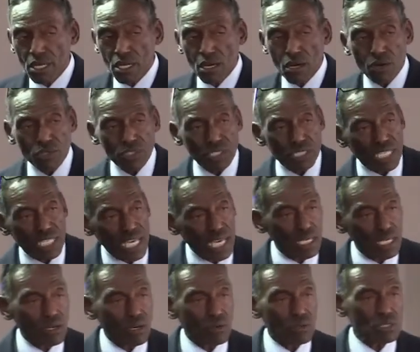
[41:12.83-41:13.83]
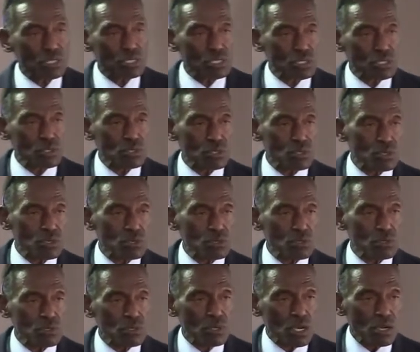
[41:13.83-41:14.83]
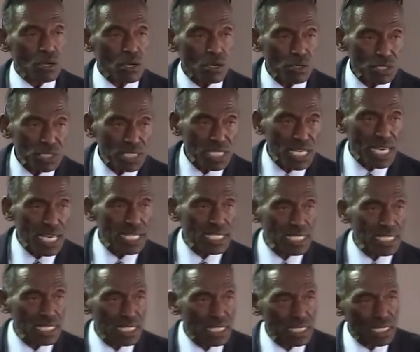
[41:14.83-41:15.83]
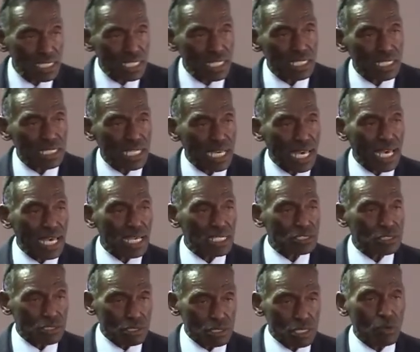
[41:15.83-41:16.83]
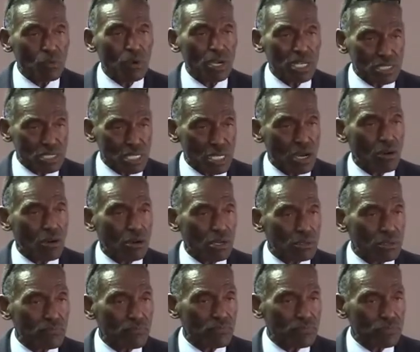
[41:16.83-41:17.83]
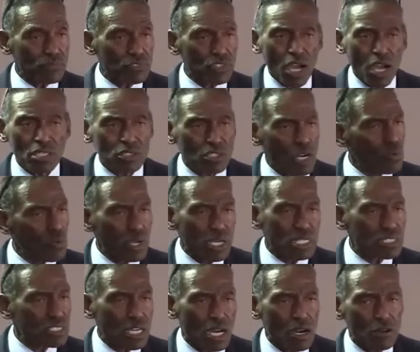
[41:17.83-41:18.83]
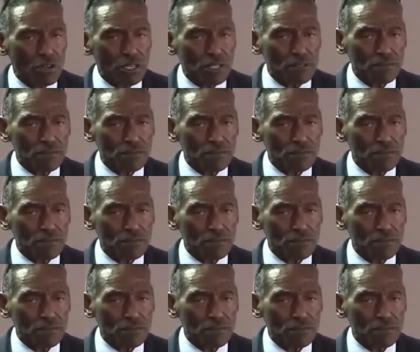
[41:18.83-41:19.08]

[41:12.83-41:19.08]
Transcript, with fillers: or you can't go to school, or you can't get, get gas. You know where it's going. Y'all know where it's going.